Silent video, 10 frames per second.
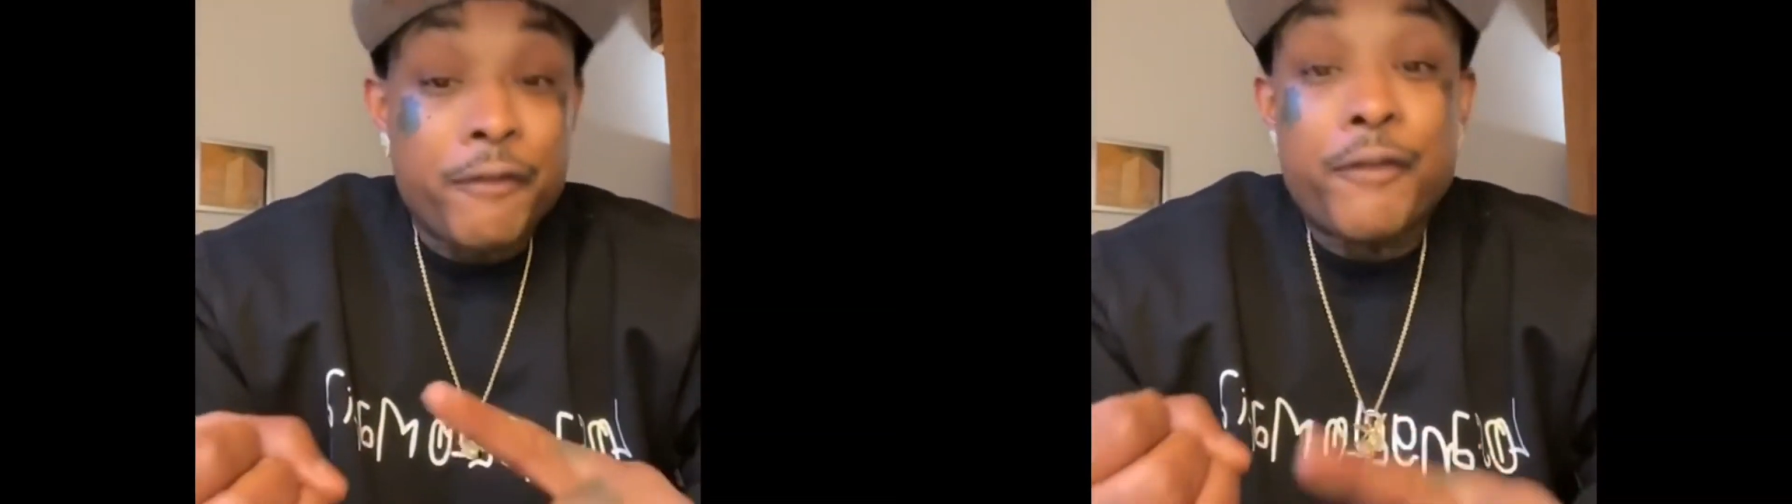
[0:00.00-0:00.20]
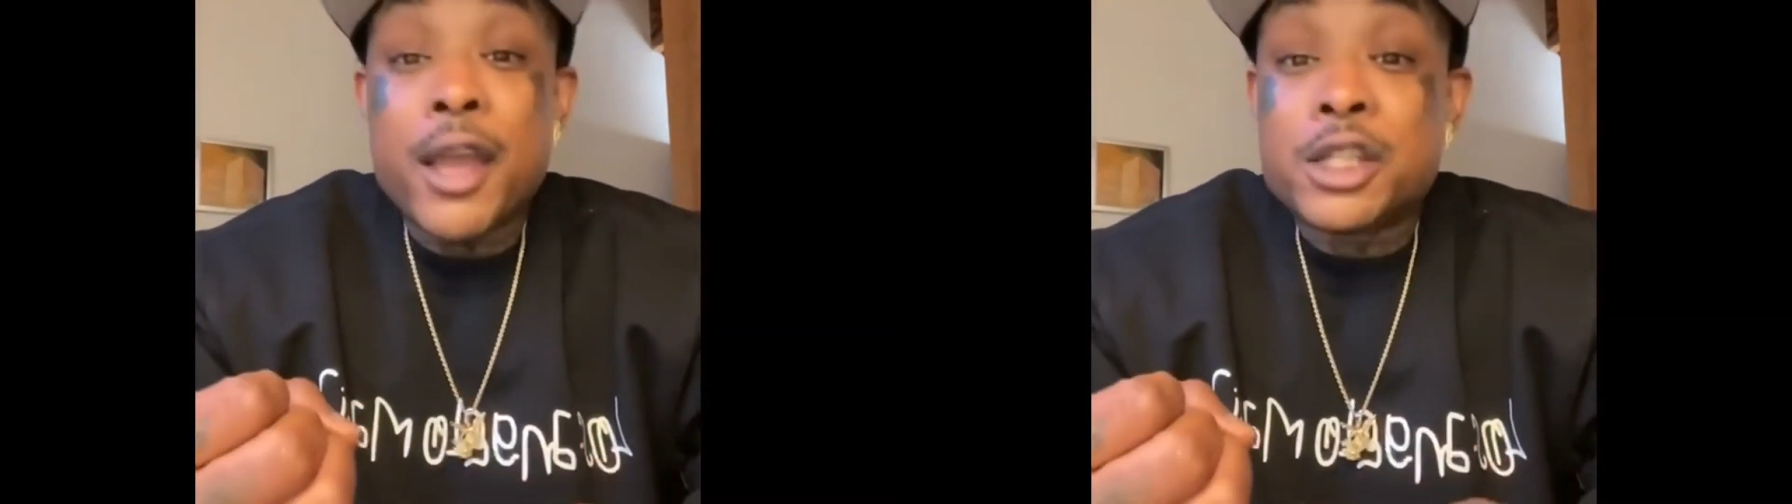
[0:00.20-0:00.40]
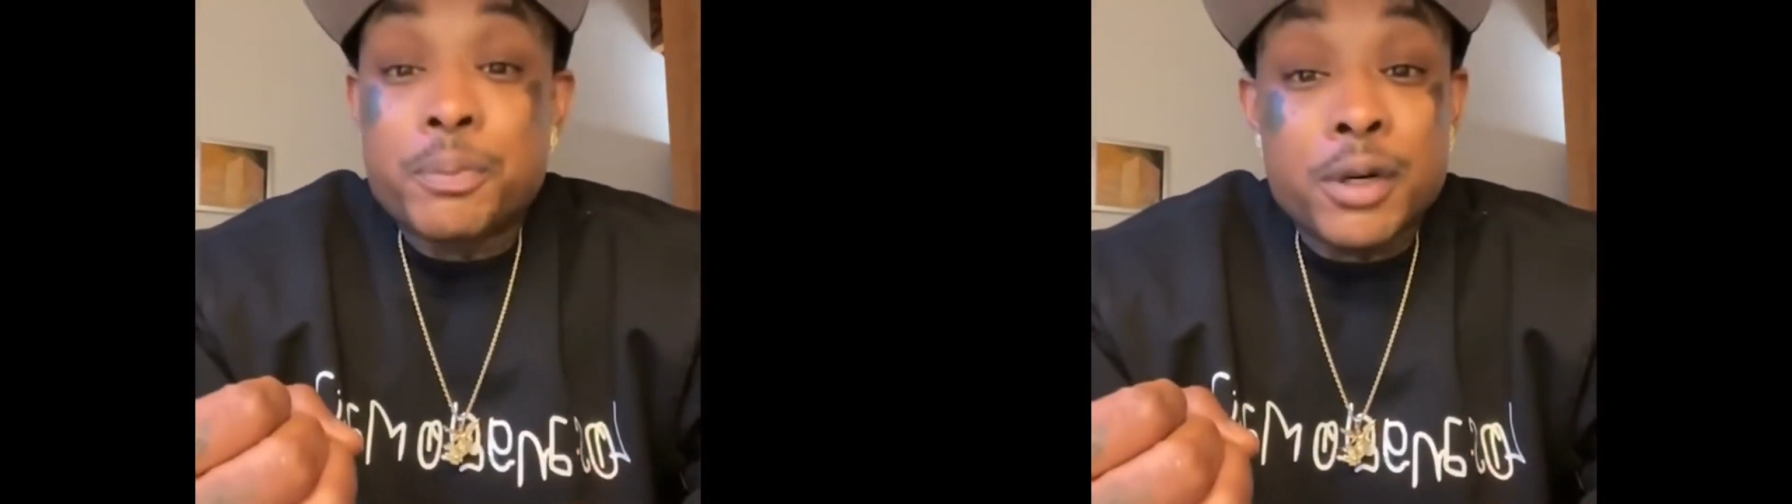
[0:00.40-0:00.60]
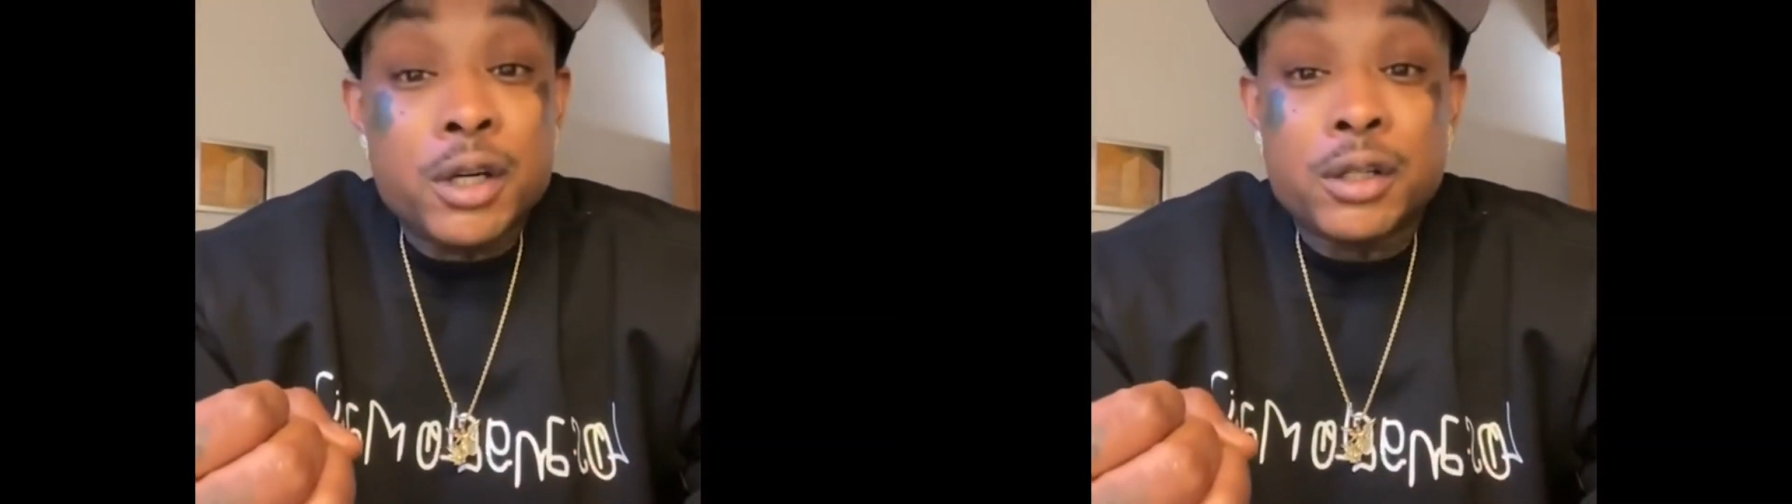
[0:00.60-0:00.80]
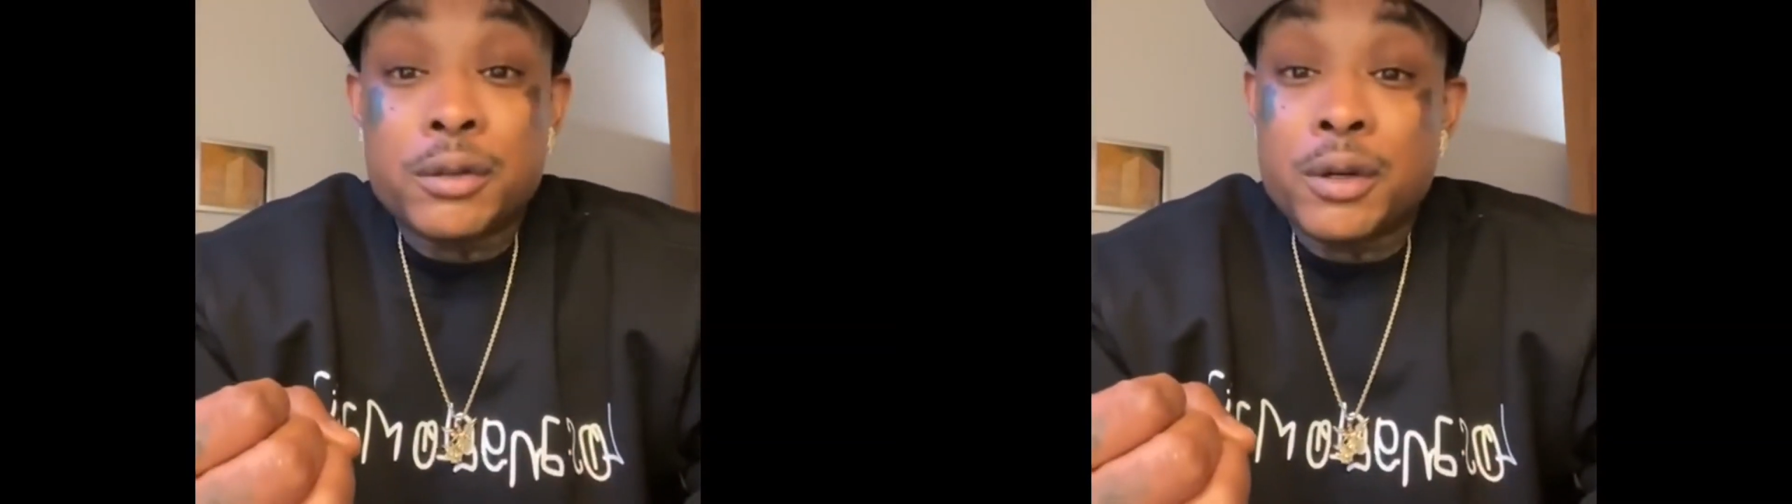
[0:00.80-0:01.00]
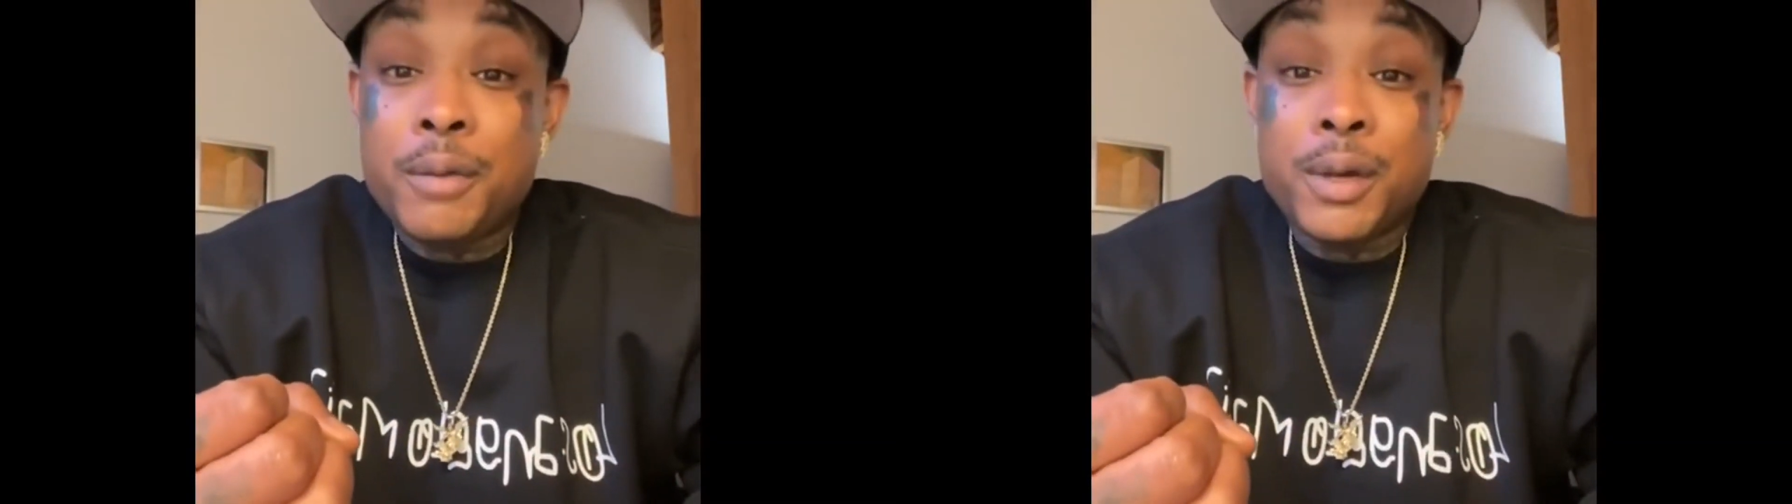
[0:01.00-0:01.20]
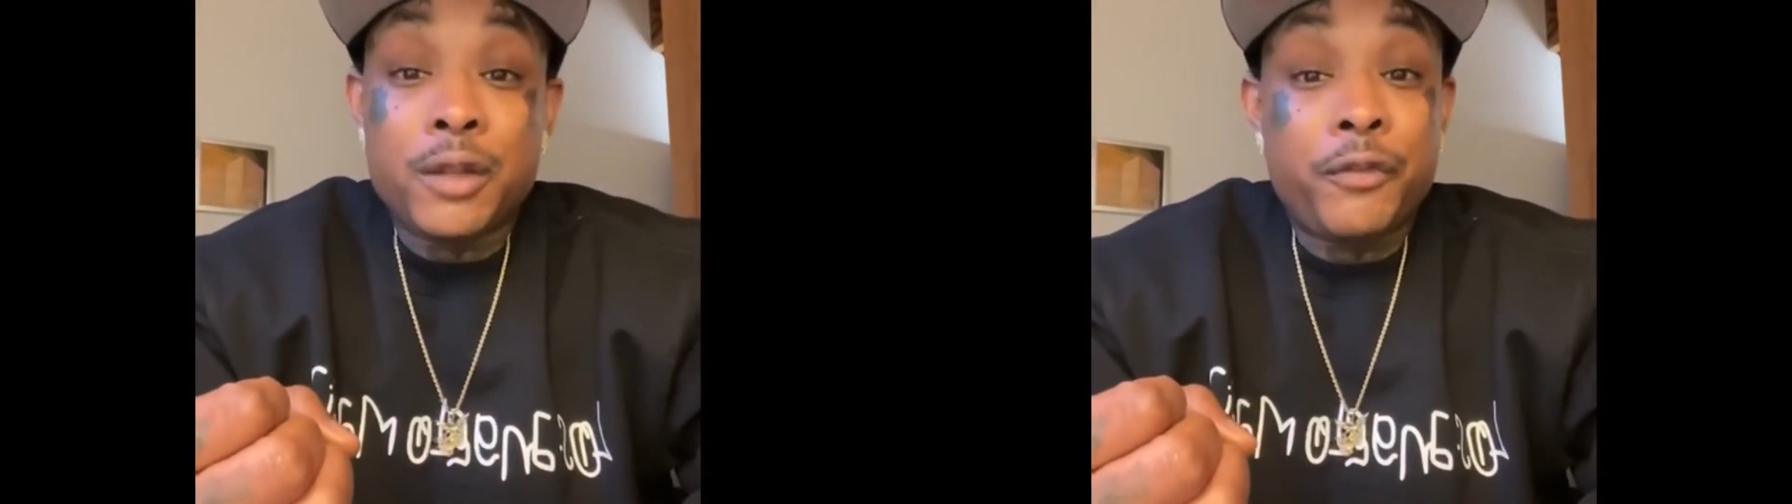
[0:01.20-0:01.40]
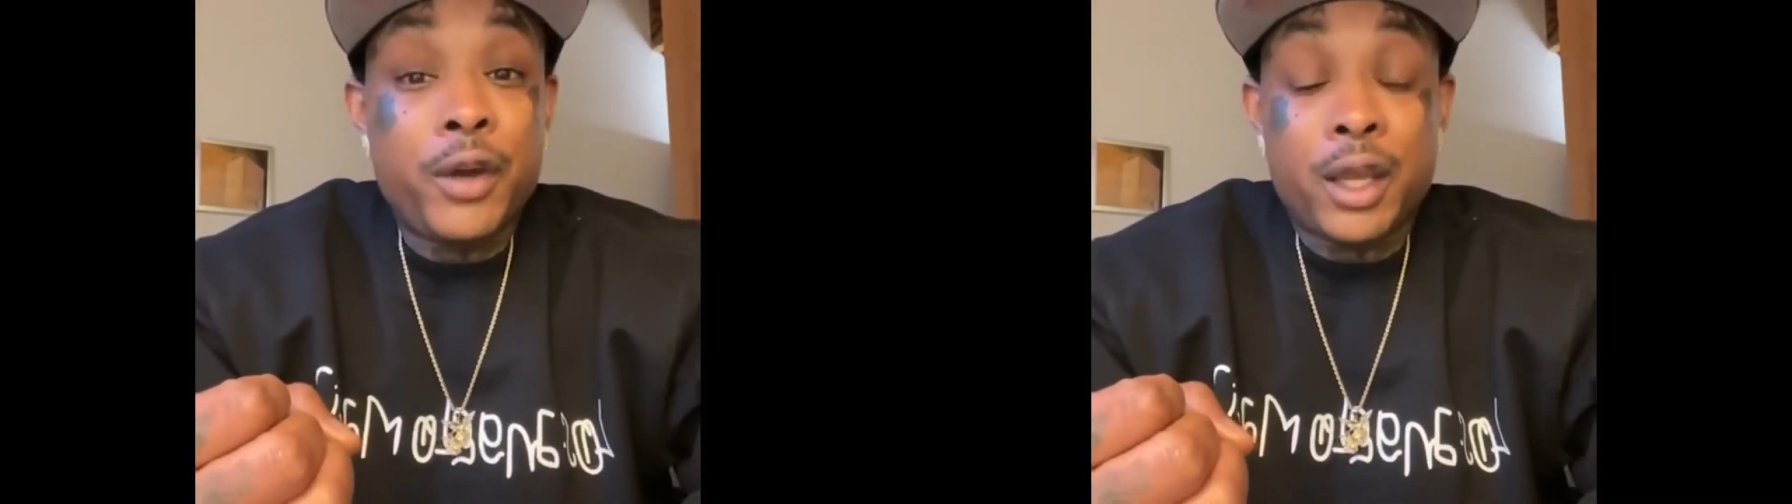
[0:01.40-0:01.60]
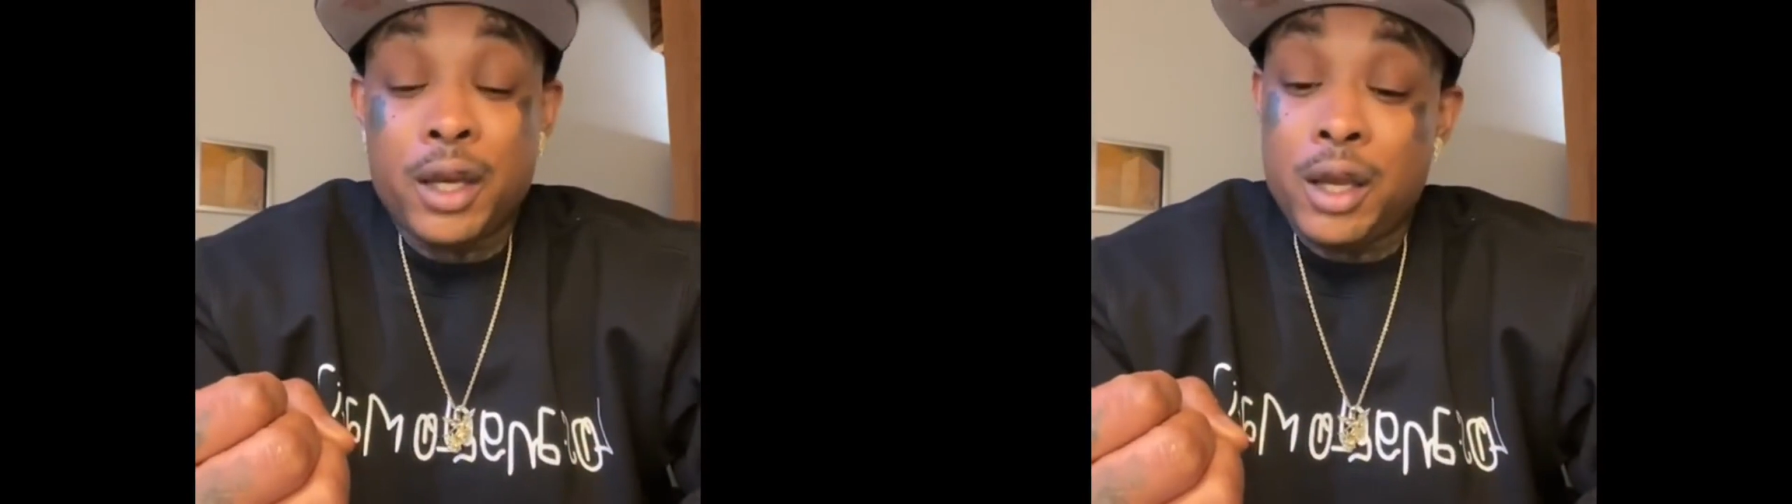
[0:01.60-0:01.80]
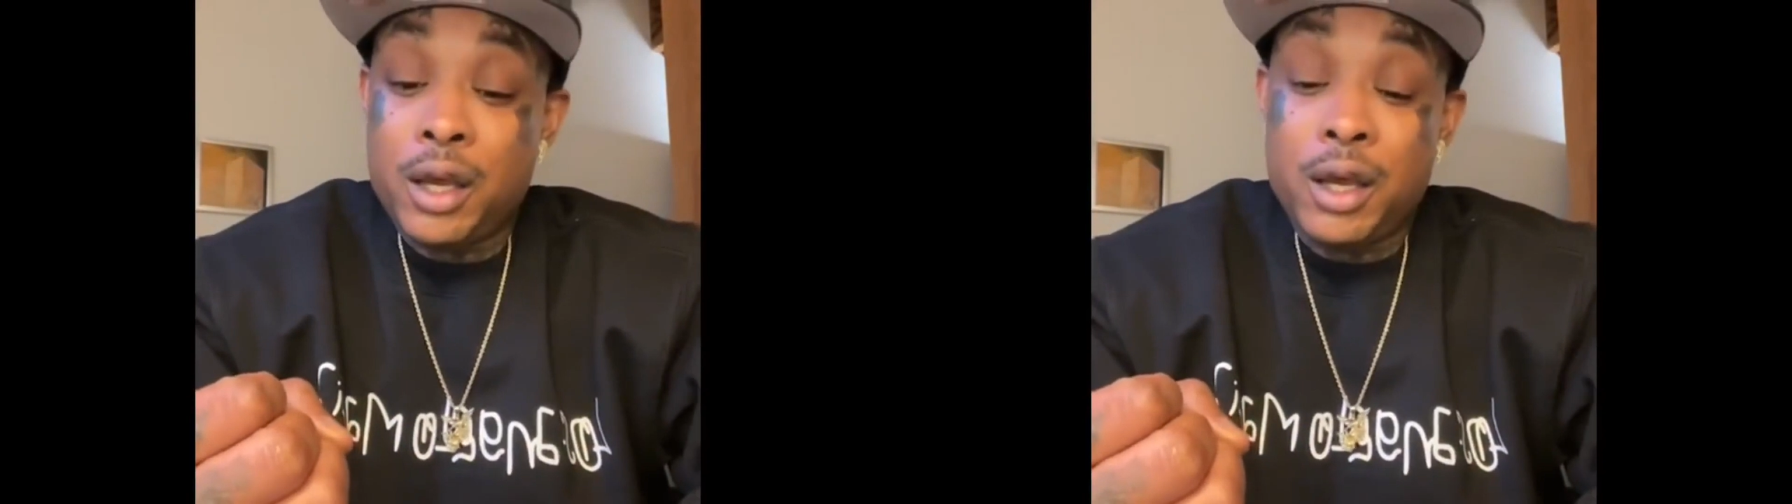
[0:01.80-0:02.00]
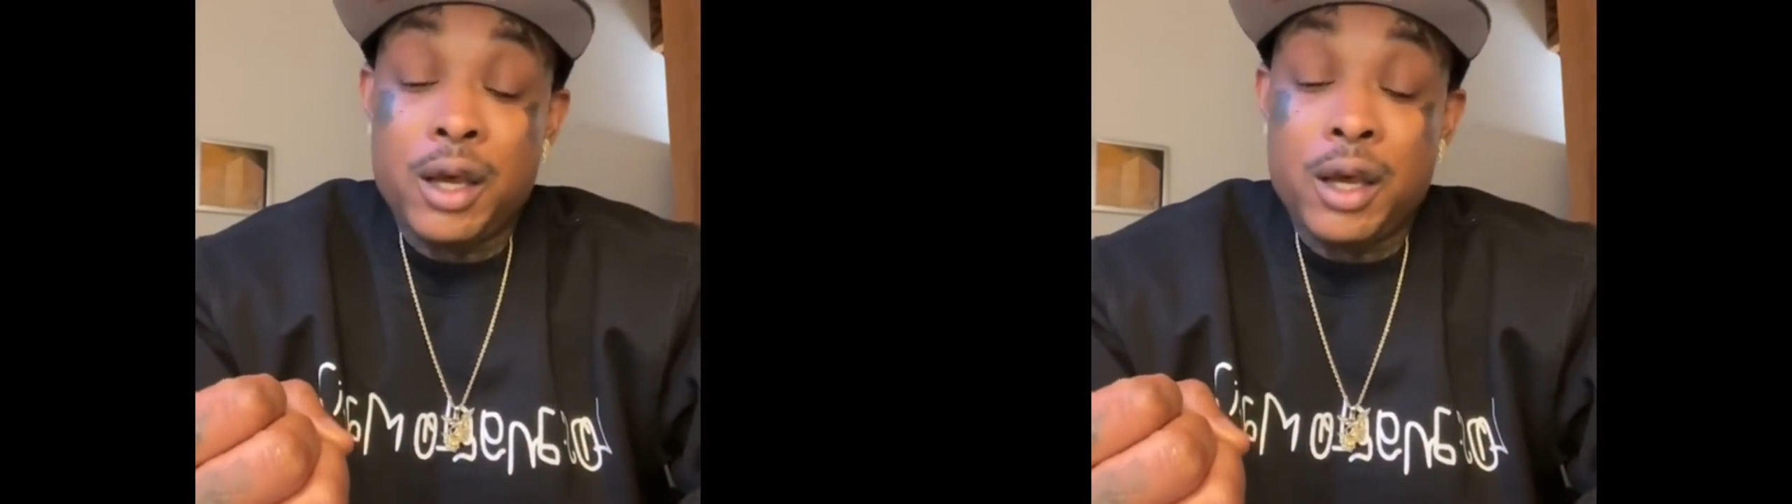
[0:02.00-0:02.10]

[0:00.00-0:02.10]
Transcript: Facebook motherfucking uh, uh,